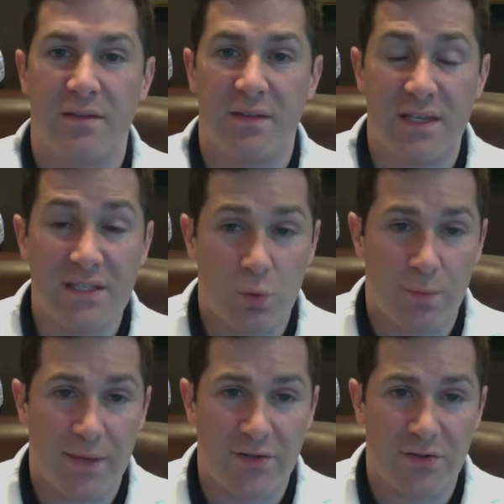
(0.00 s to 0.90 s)
This will
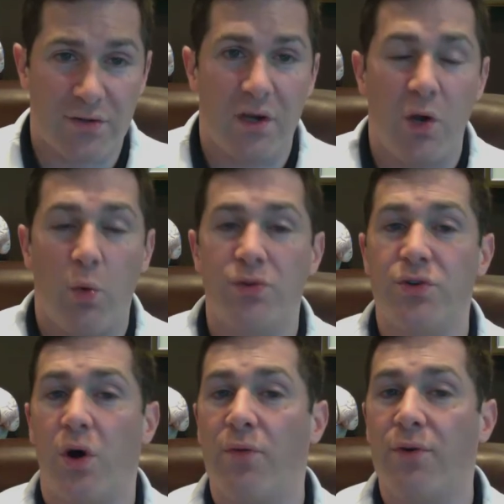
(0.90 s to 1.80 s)
measure one's
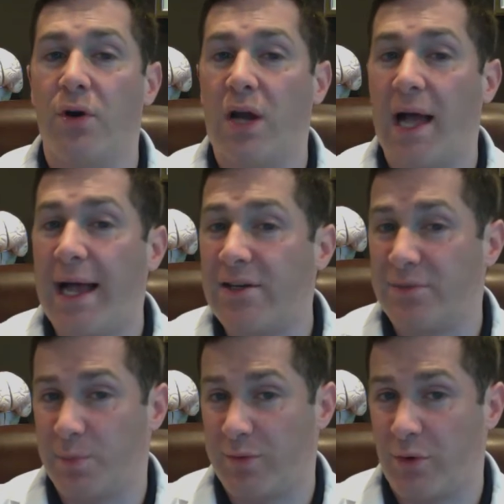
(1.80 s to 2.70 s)
overall
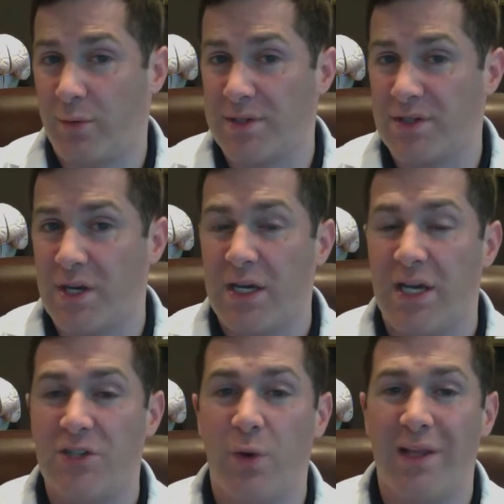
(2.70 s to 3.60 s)
cognitive performance
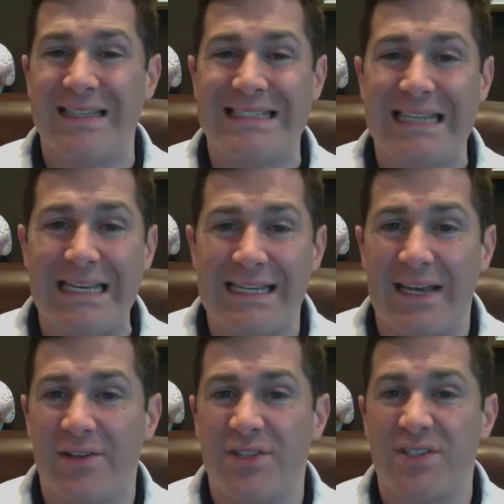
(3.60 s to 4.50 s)
as well as
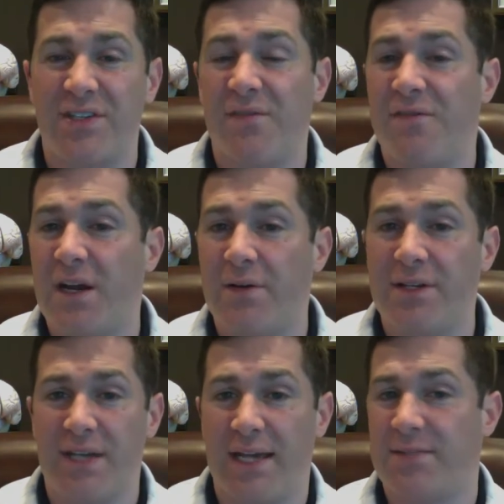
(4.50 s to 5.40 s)
details as the
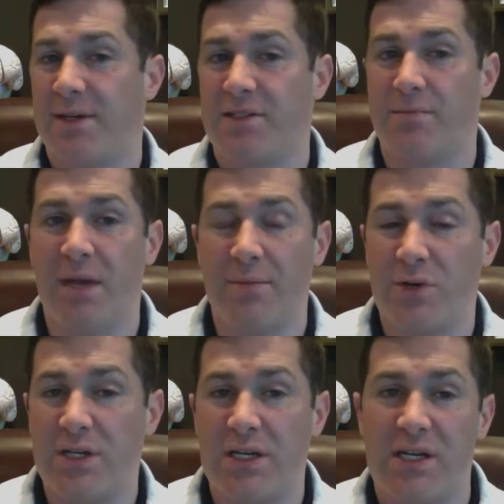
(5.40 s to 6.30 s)
various aspects of
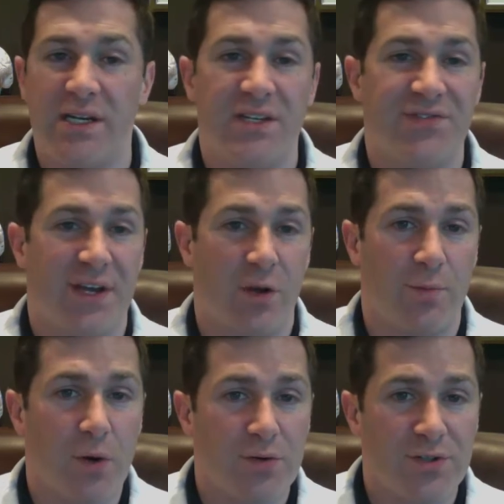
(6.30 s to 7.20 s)
memory,
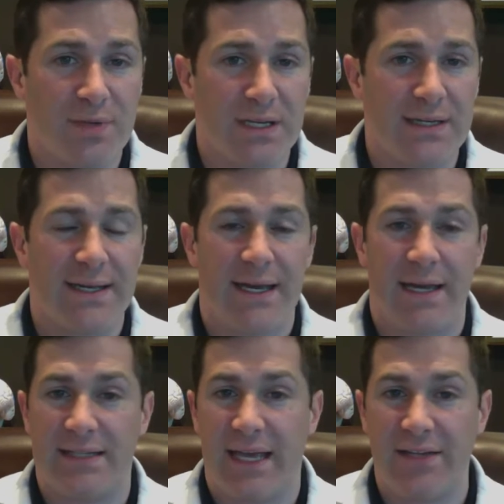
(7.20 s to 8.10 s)
psychomotor speed,
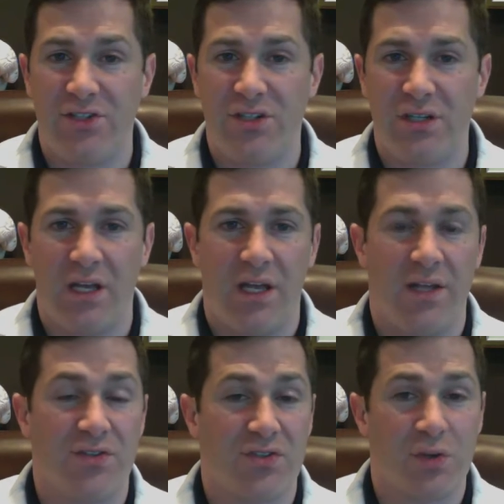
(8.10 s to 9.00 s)
attention,
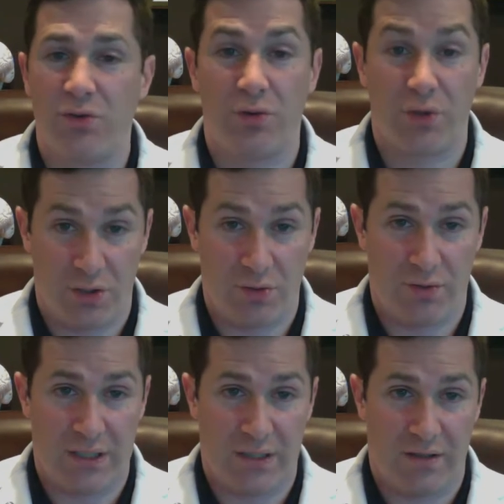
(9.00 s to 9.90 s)
and social
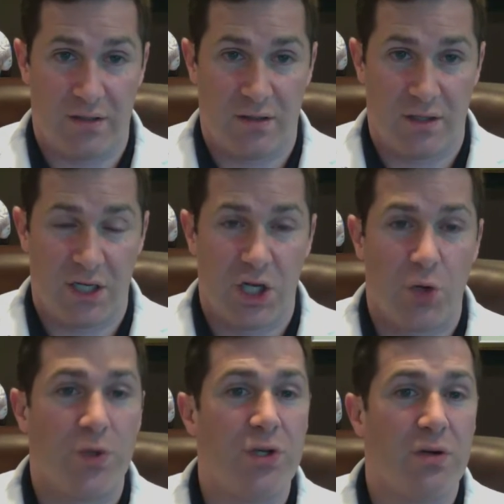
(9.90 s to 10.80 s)
acuity.
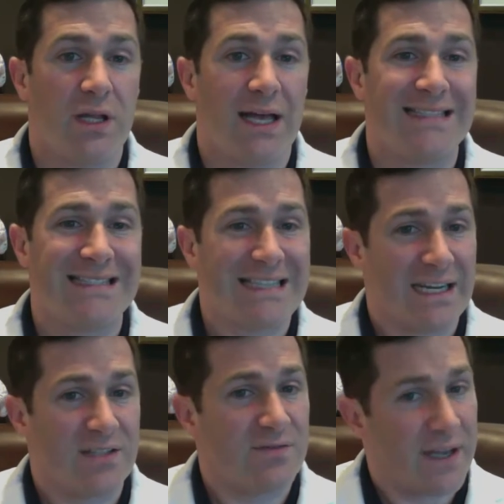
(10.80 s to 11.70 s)
We utilize
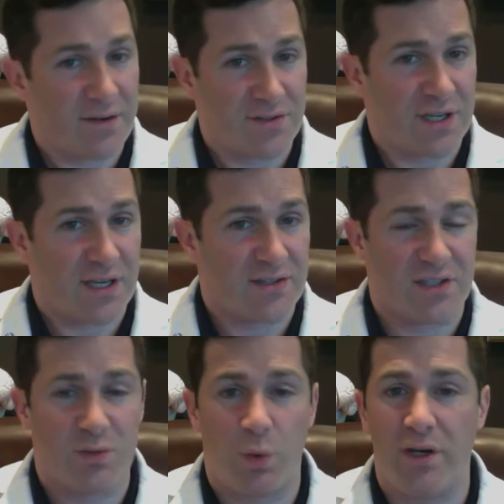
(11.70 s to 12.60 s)
CNS vital signs
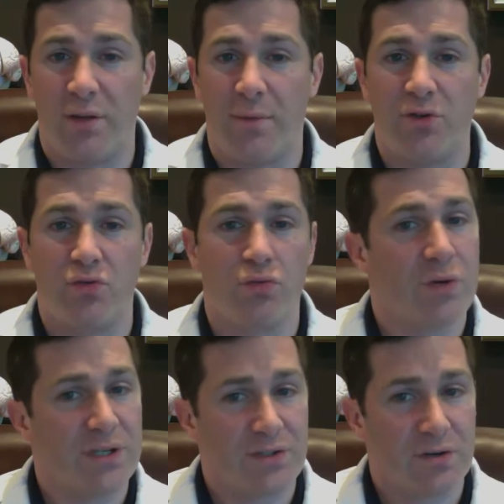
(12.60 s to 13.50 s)
as one of the most
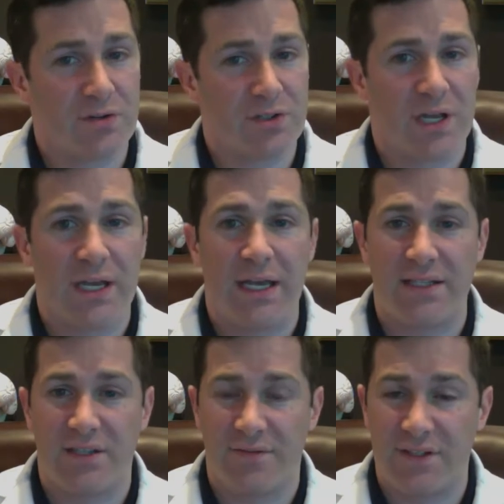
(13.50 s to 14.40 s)
researched and
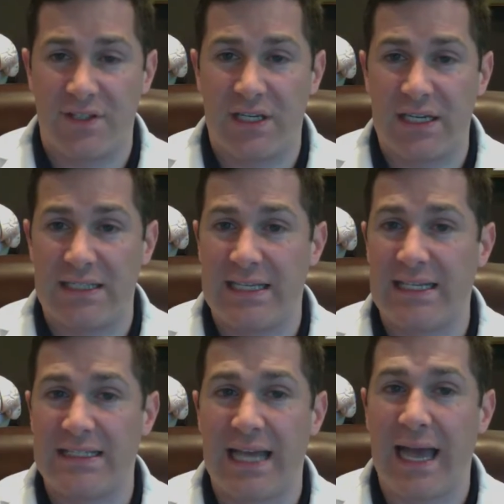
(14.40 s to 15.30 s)
sophisticated
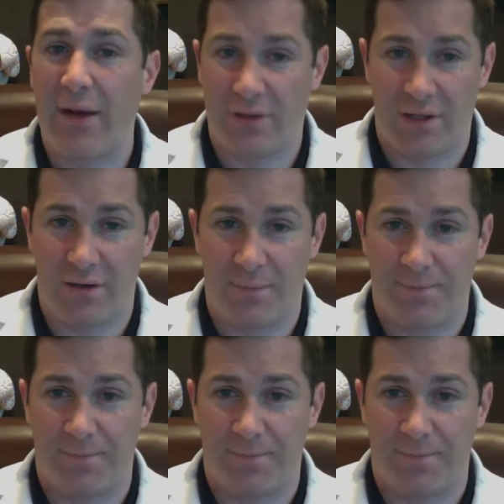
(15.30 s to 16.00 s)
tests out there.